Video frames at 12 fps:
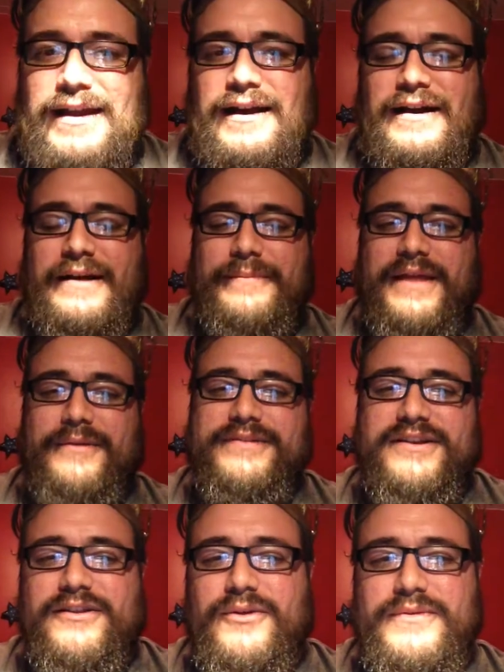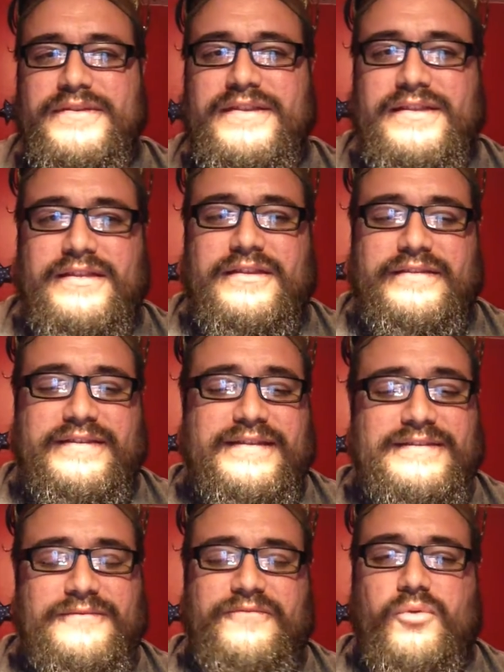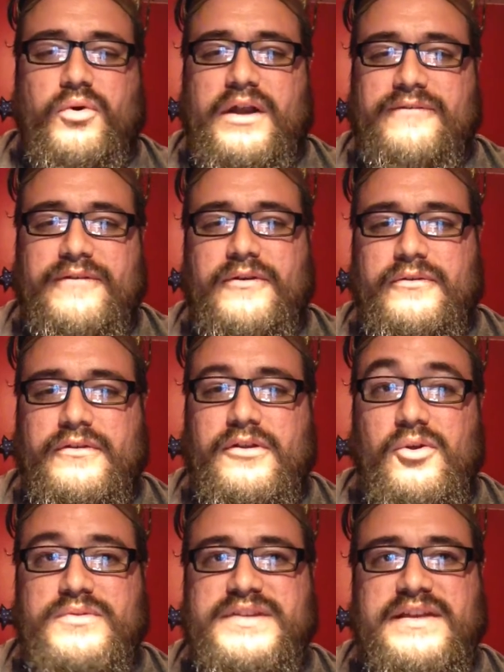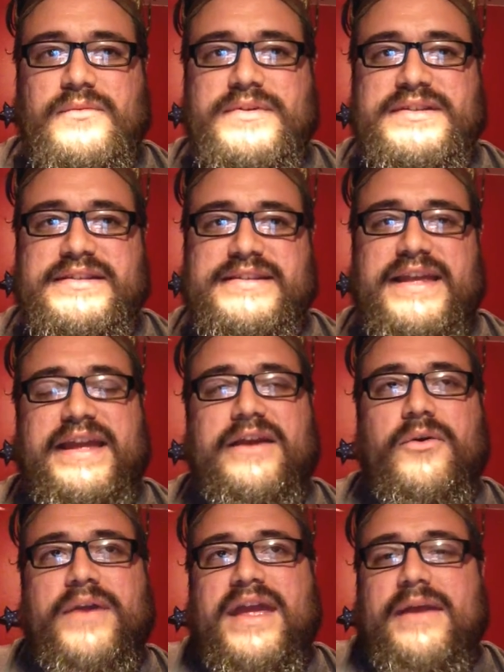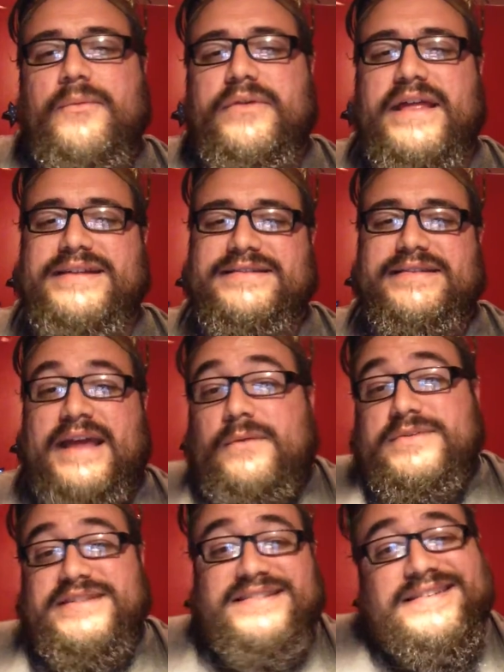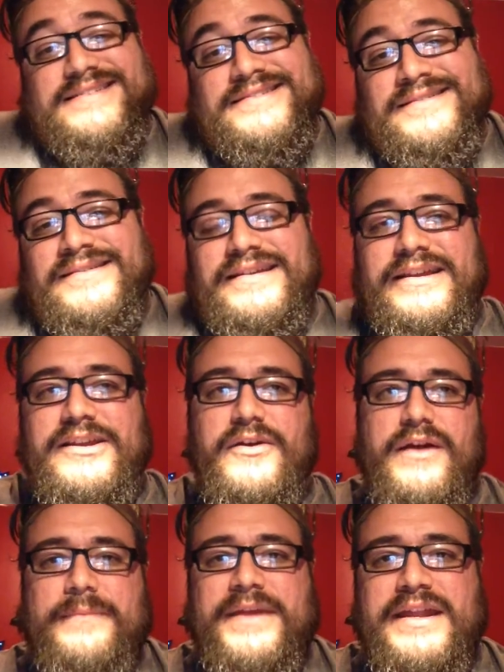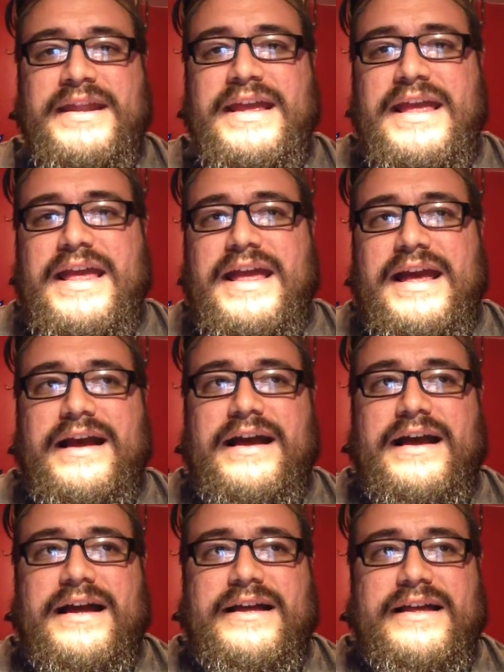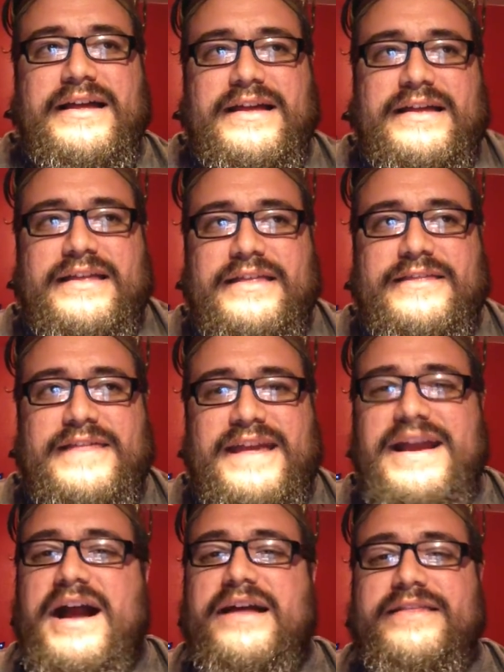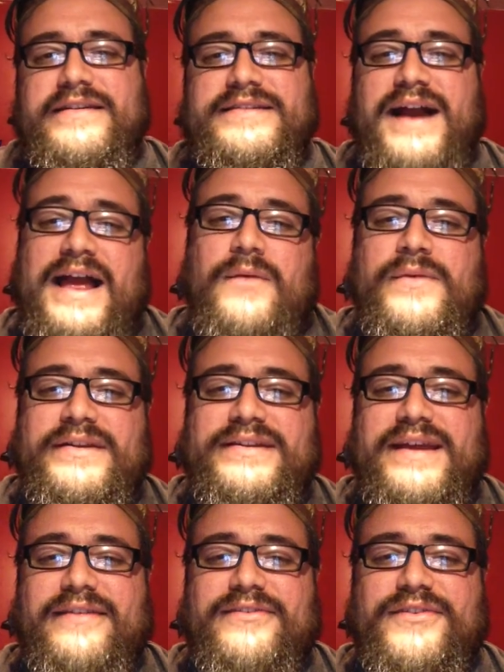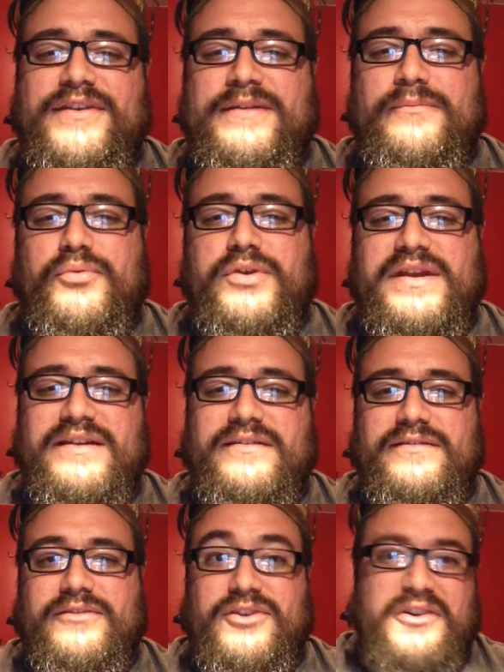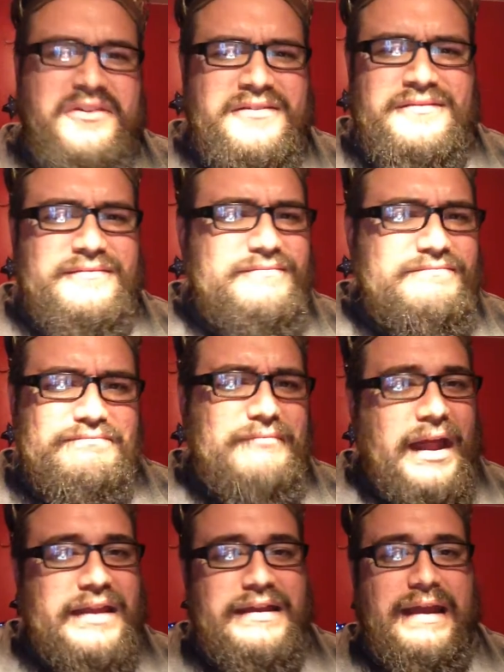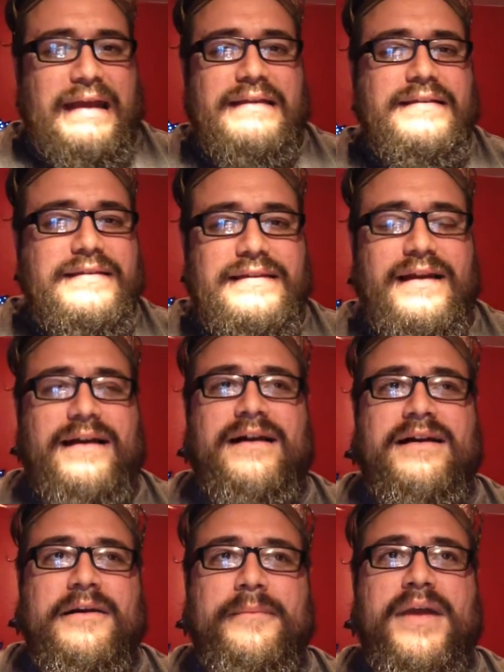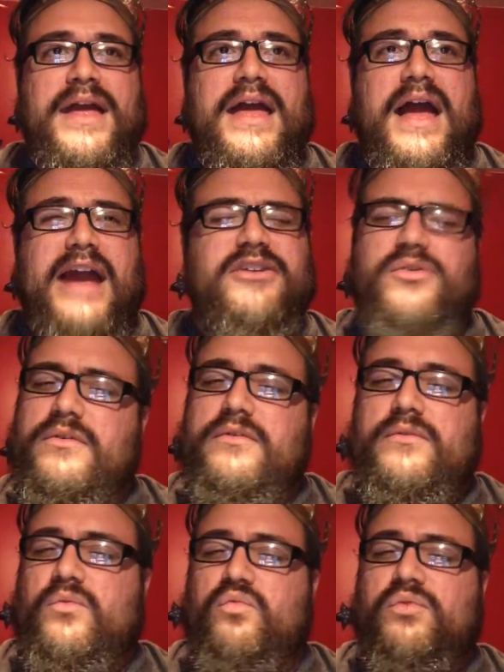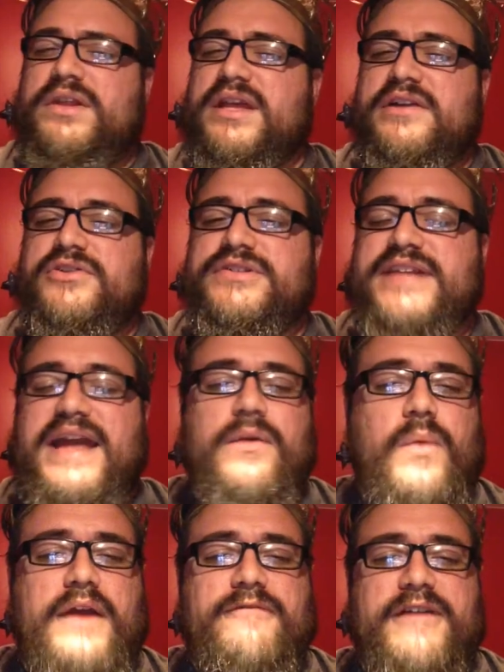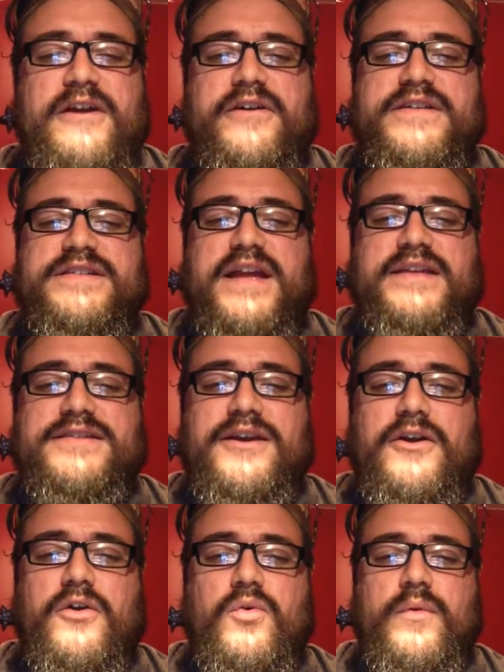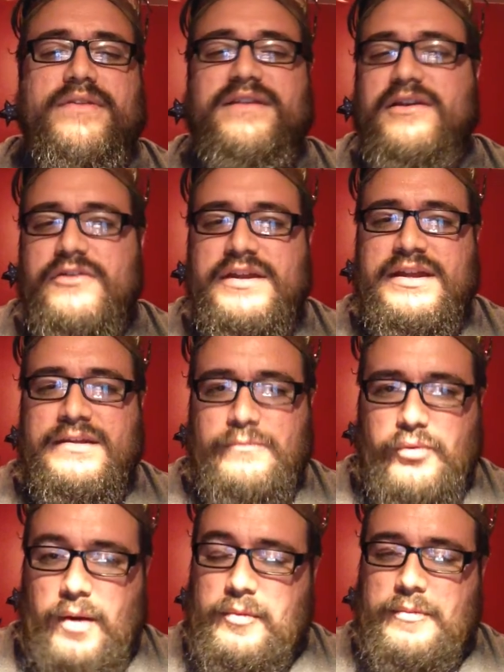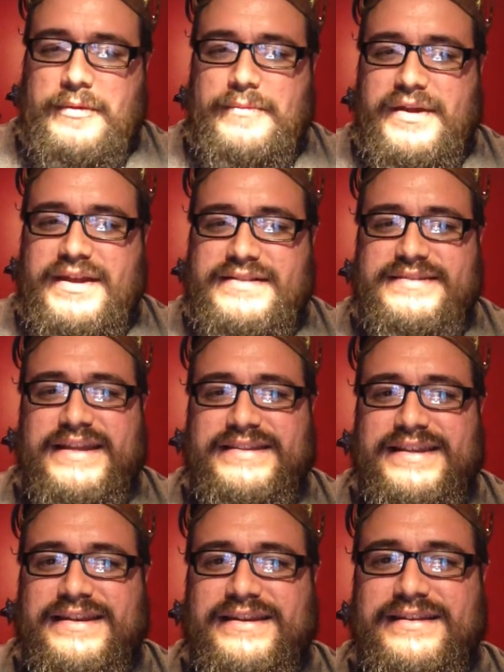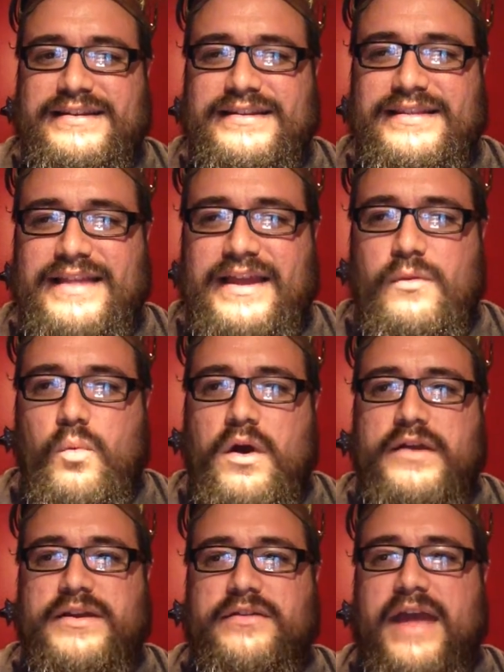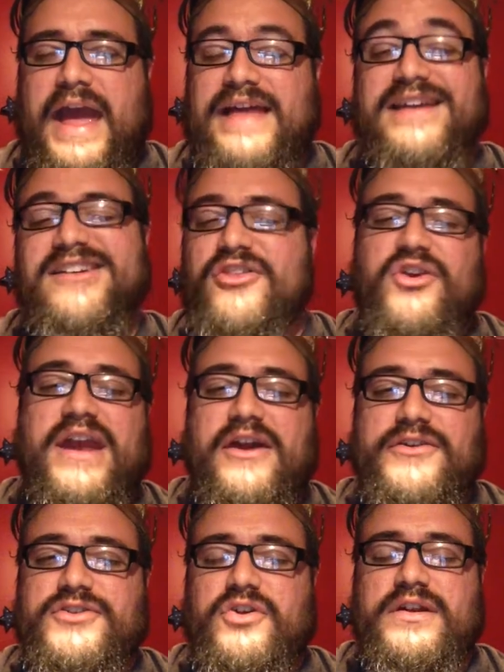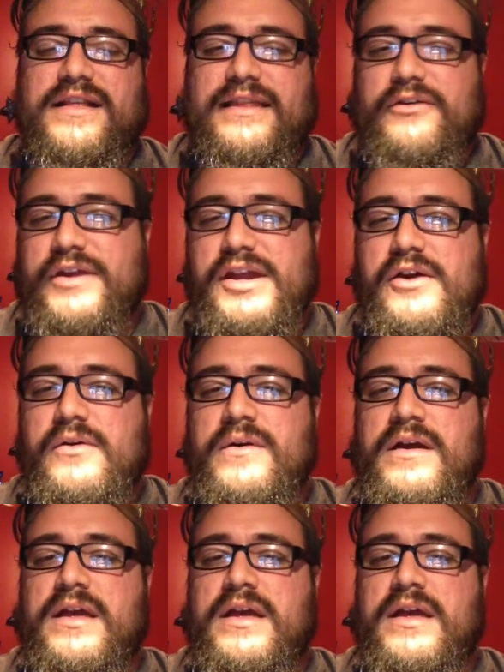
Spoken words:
That was season 4. I felt closing was like, okay, well that was a season. I mean, they got the Tywin death scene pretty good, I guess. I don't really understand why Varys had to go with Tyrion. Probably because they didn't like want to add another character in Illyrio.